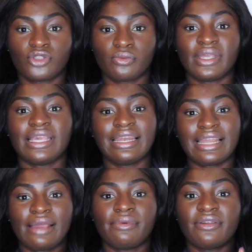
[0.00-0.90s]
to be in
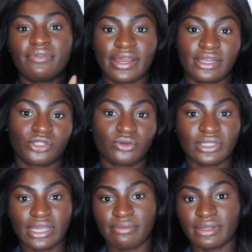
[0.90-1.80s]
line with the financial
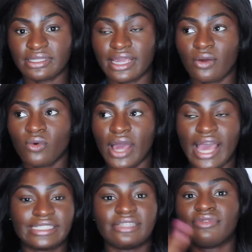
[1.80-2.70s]
statements. Like,
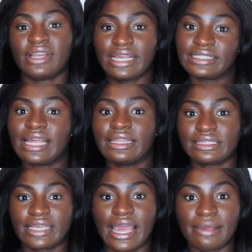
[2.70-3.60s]
I didn't realize it at the
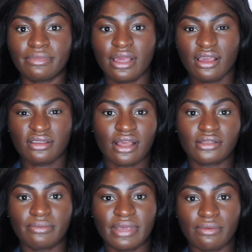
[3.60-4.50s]
time, so
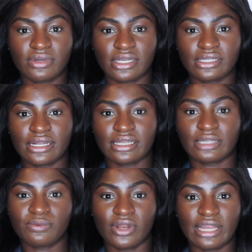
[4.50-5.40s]
to me it was just like, this
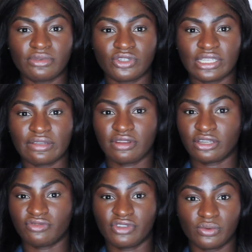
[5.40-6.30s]
is purely administrative and I
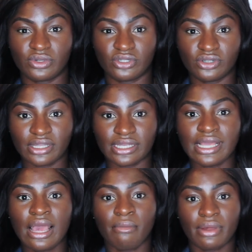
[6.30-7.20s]
don't really want to do this.
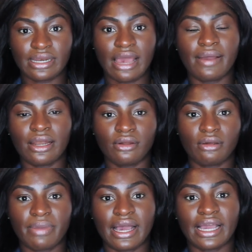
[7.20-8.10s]
But now I
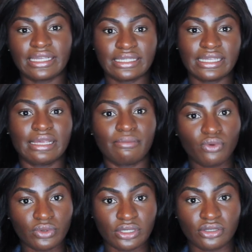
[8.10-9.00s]
look back, I see the
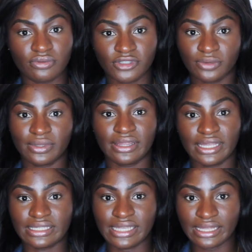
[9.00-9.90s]
importance of doing
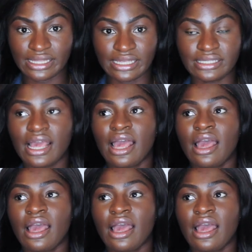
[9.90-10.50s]
things like this.